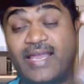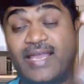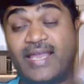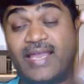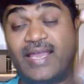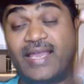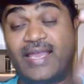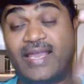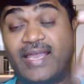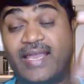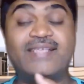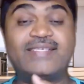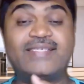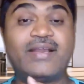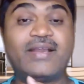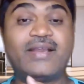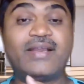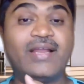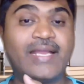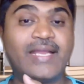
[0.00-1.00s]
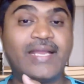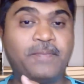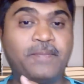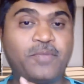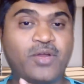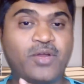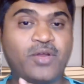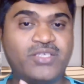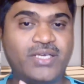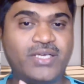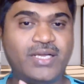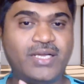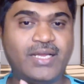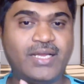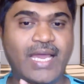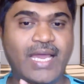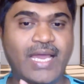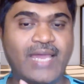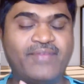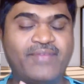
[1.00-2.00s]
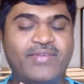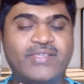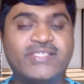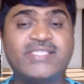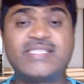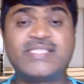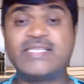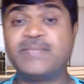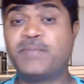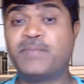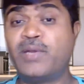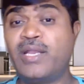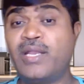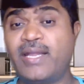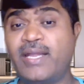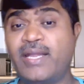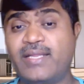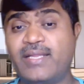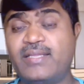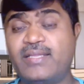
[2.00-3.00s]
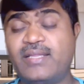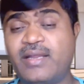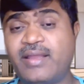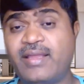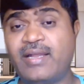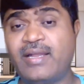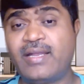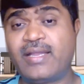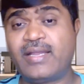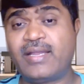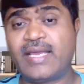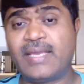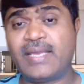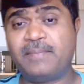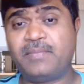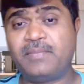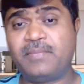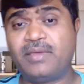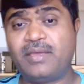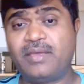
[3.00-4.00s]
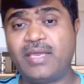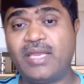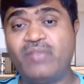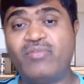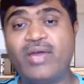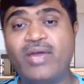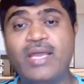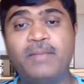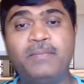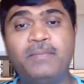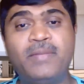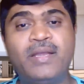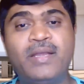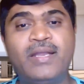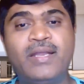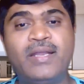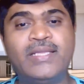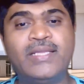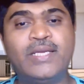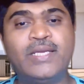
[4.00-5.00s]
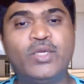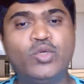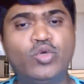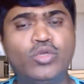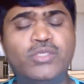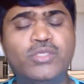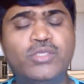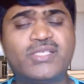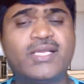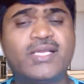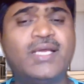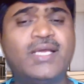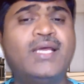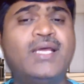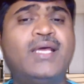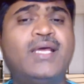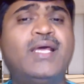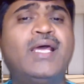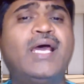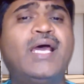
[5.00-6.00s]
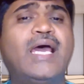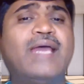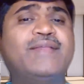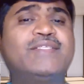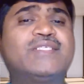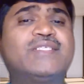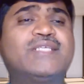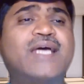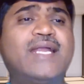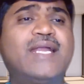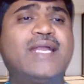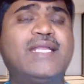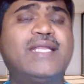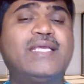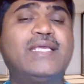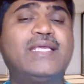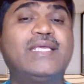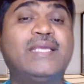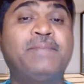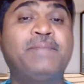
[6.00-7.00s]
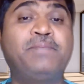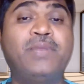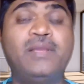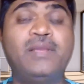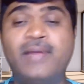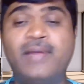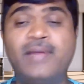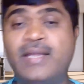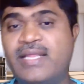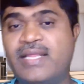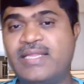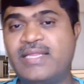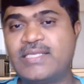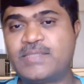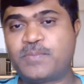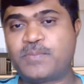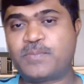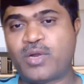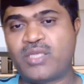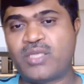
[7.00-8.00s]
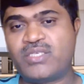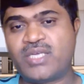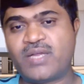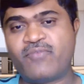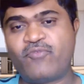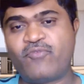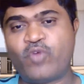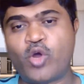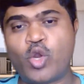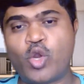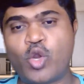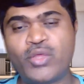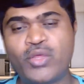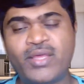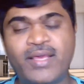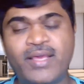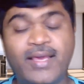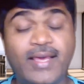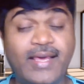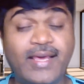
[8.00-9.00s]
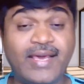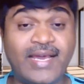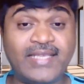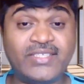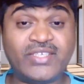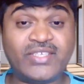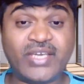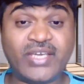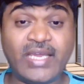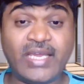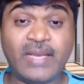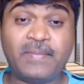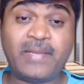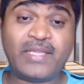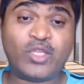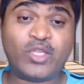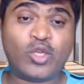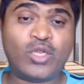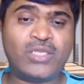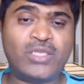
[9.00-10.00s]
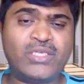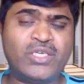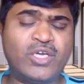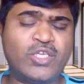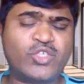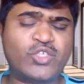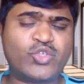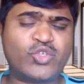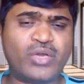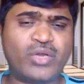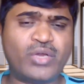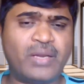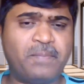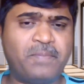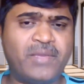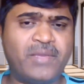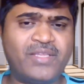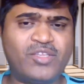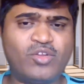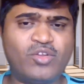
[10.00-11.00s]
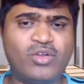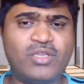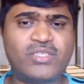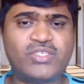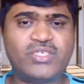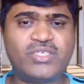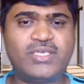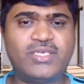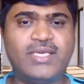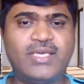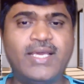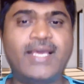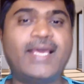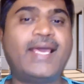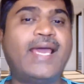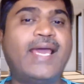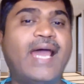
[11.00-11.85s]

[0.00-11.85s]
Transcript: Again, when I say real-time project, I will simulate the real-time environment and the tools. I'll start implementing this project following agile methodology or scrum methodology.